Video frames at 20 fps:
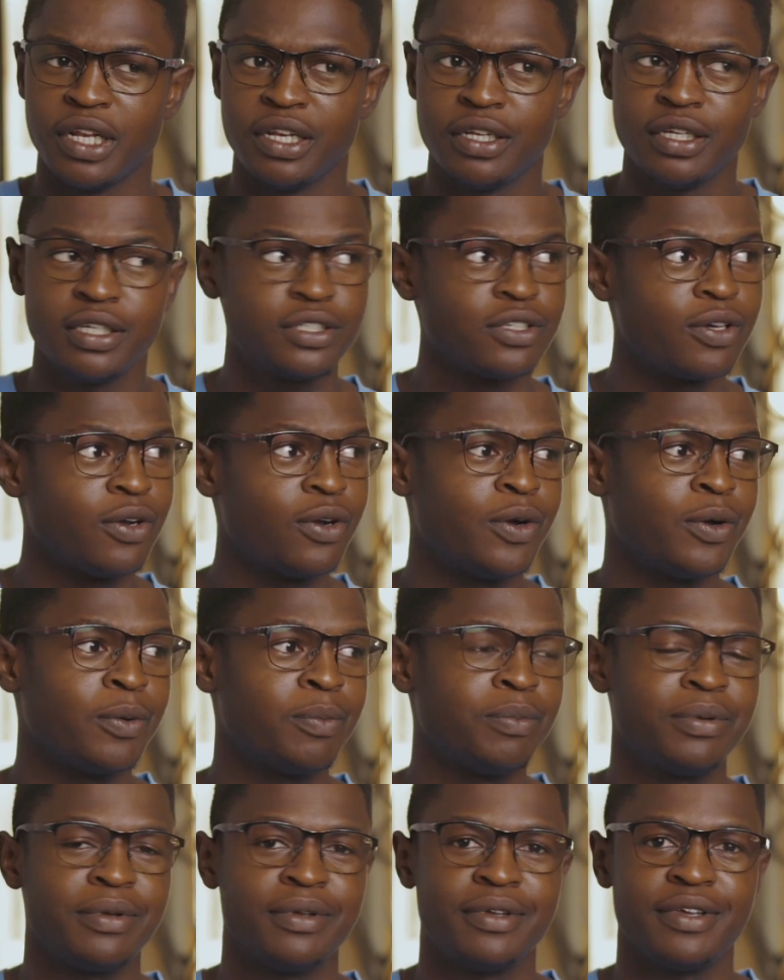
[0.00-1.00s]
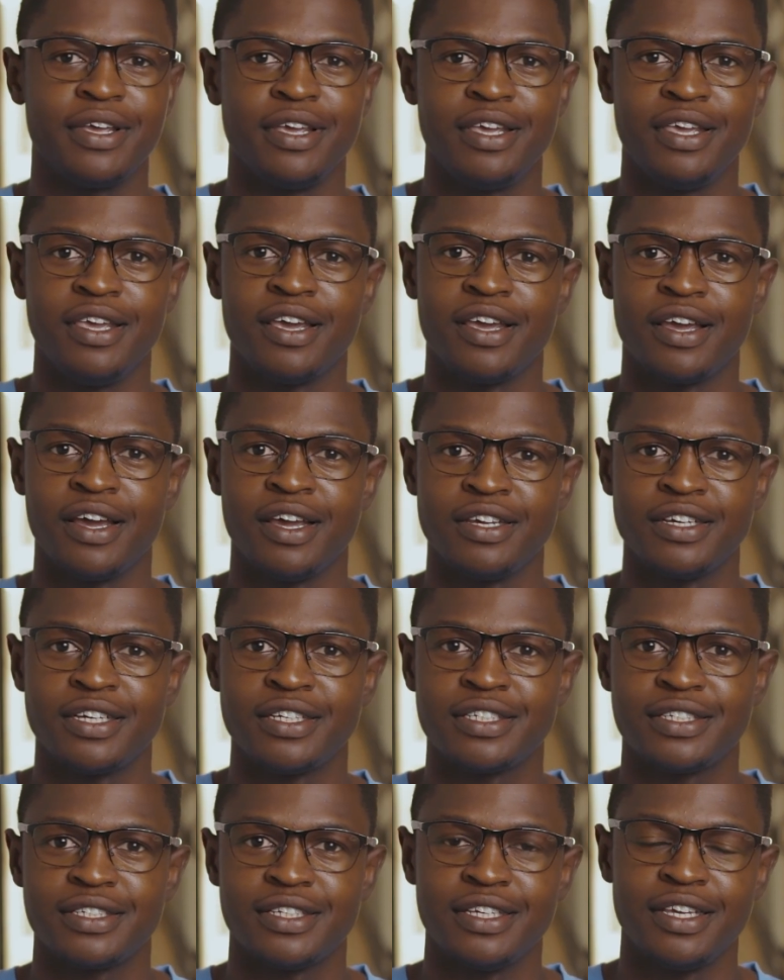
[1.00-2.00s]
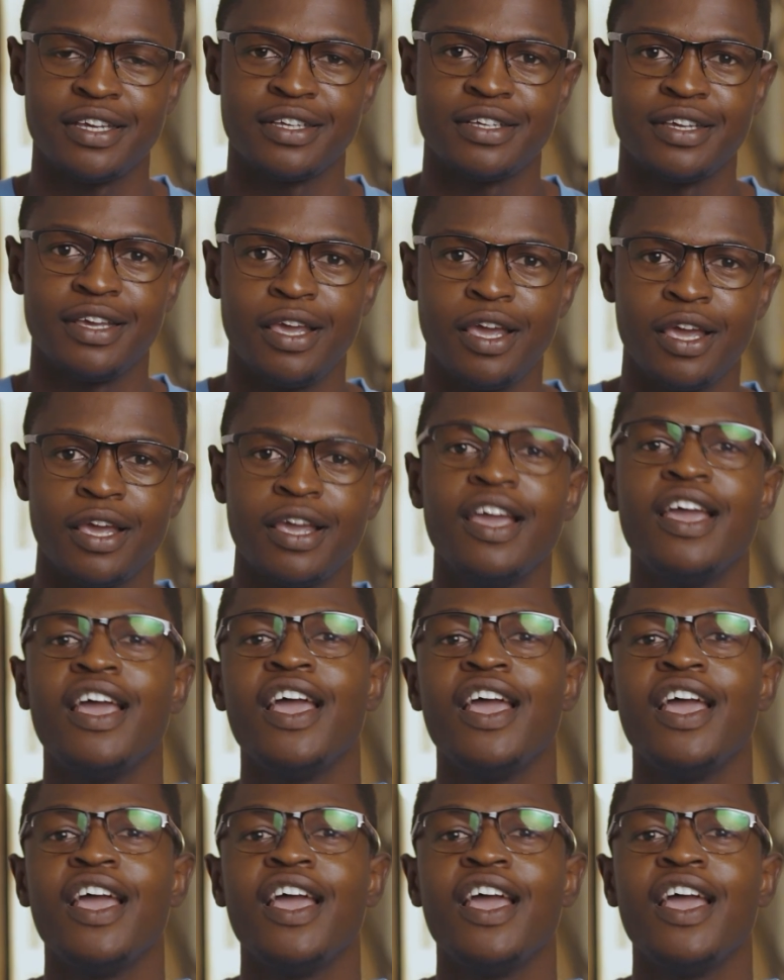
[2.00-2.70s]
linked up here, I guess. Yeah, here.